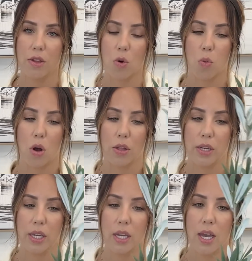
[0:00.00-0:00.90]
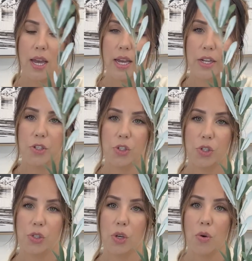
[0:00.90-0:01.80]
The quality is
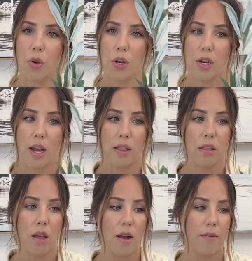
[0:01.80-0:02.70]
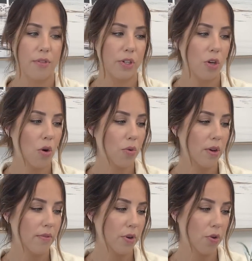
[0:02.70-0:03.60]
just so good. I love the tone
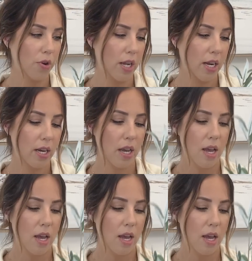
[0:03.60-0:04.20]
of the green.